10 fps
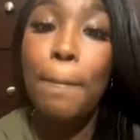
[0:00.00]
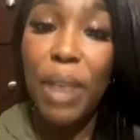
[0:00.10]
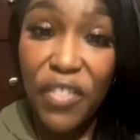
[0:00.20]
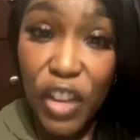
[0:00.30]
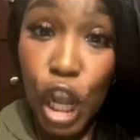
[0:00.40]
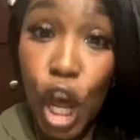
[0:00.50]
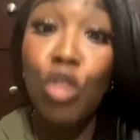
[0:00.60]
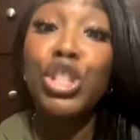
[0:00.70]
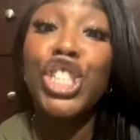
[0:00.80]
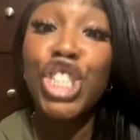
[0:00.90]

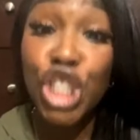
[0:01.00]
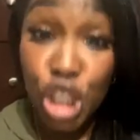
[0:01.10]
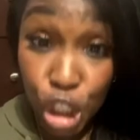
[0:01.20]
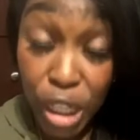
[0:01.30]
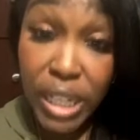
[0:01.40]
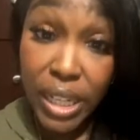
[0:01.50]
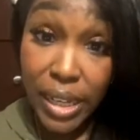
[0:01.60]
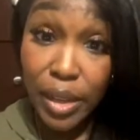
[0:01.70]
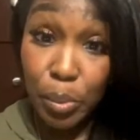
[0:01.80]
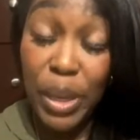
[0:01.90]
Buffalo should
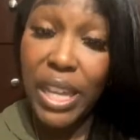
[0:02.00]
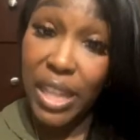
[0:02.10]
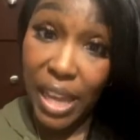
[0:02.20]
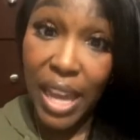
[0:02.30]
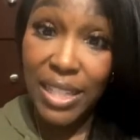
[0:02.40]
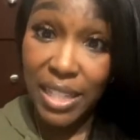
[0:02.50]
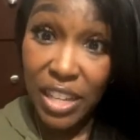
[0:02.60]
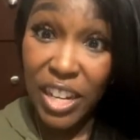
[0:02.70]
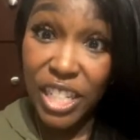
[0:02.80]
beat the Kansas City